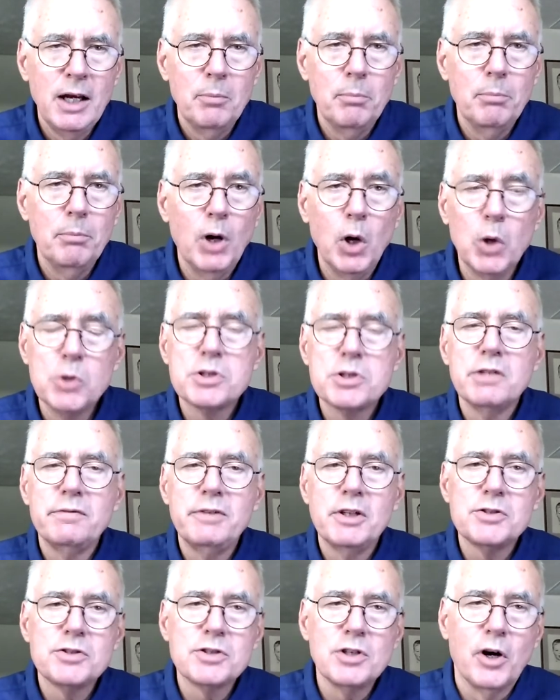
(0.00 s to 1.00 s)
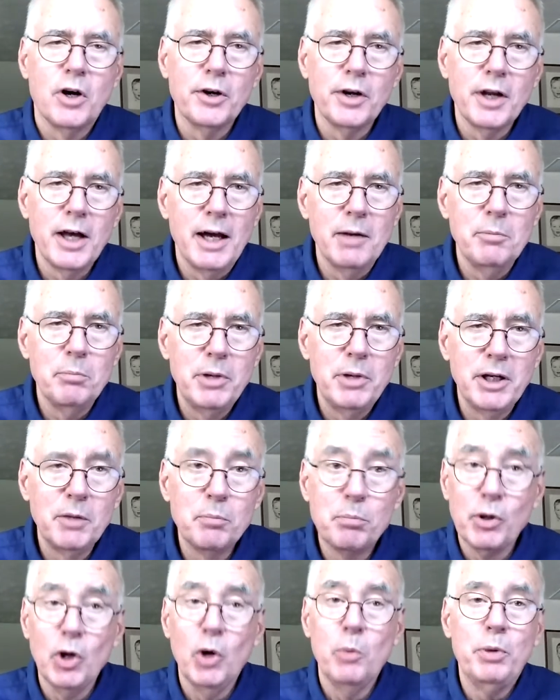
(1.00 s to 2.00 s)
Most of us are not
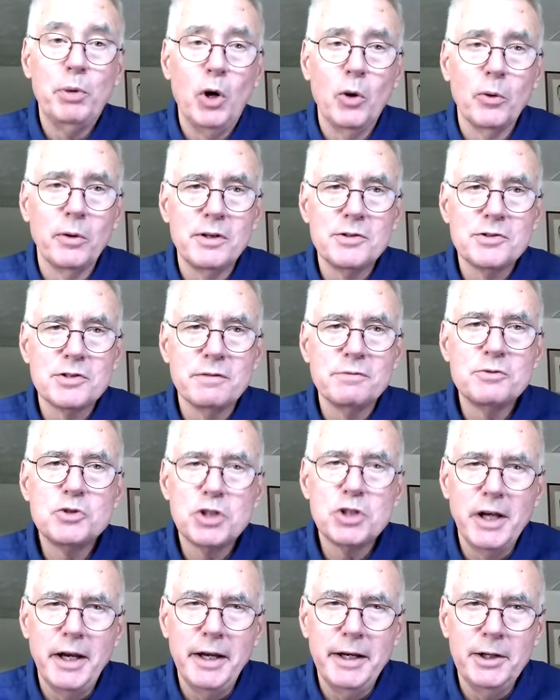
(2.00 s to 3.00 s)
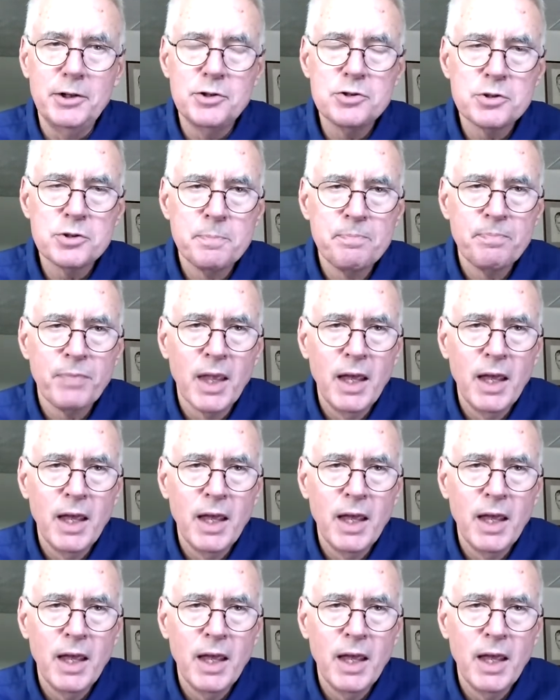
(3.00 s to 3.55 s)
big proponents of change,